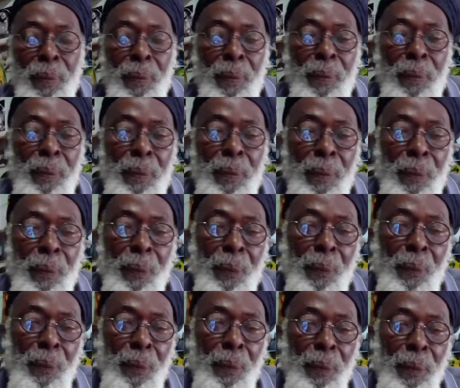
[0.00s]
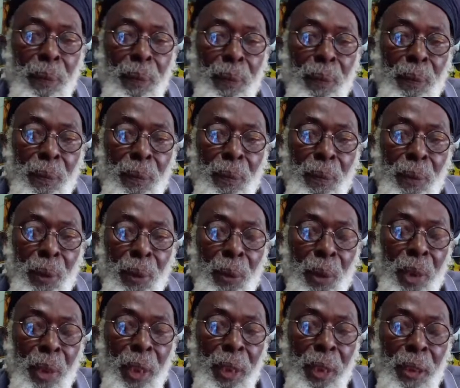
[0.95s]

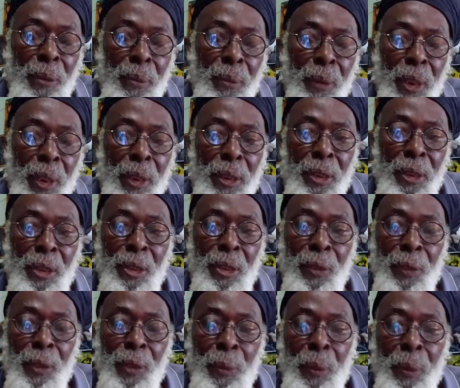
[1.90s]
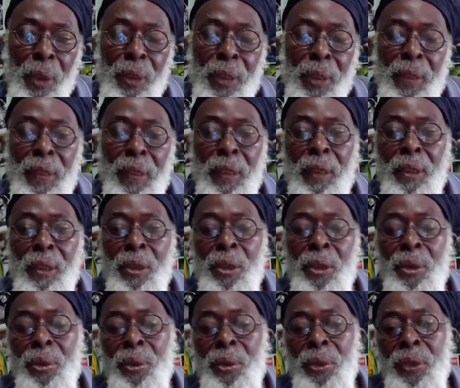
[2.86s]
I'm guided by the teaching of His Majesty, you
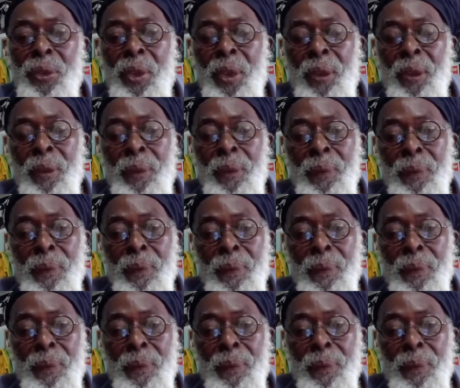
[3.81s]
don't know, say.